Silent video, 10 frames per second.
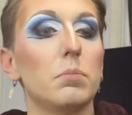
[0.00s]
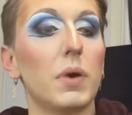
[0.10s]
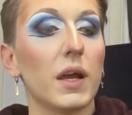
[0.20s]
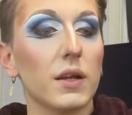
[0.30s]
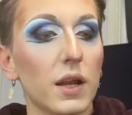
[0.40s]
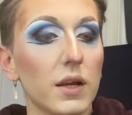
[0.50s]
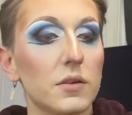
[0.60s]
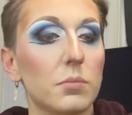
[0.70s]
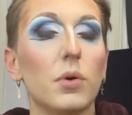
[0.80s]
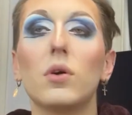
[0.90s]
peg-leg
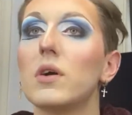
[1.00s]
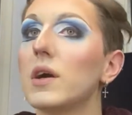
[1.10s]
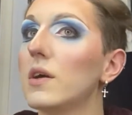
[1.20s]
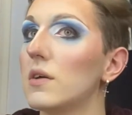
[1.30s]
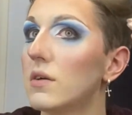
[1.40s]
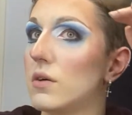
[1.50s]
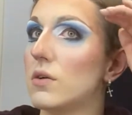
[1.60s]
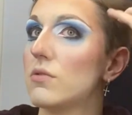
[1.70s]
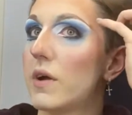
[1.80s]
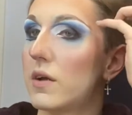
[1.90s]
boy on
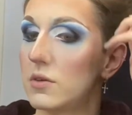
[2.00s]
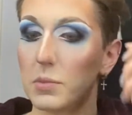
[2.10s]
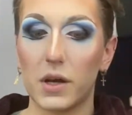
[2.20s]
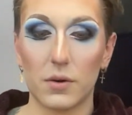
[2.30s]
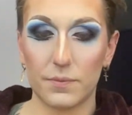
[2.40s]
a roundabout.